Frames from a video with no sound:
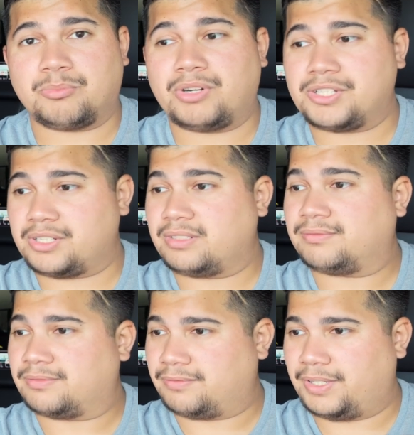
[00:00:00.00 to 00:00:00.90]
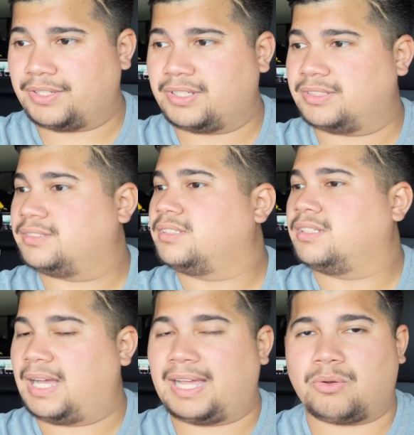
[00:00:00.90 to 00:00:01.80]
impression, very good,
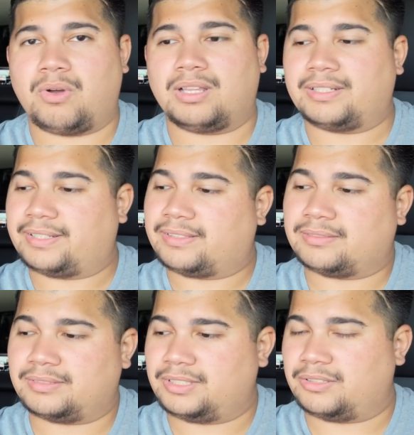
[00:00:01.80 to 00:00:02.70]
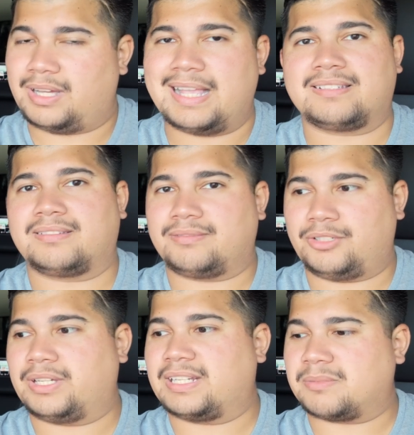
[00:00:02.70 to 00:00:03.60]
high quality, as
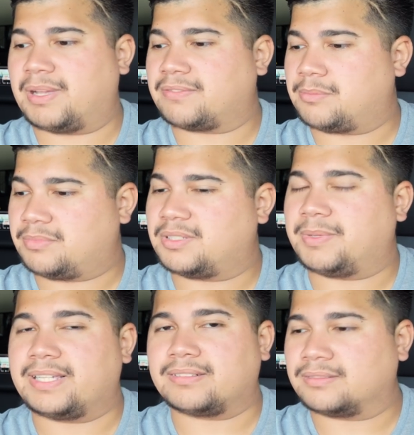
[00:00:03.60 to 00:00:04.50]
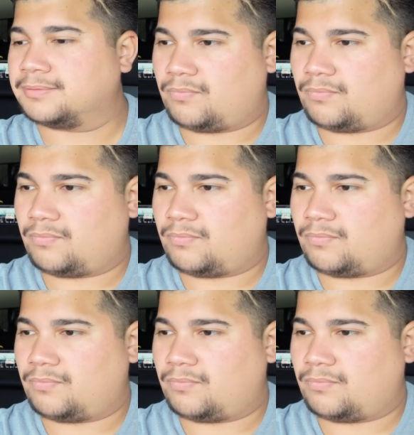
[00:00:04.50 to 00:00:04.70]
you can expect from Spigen.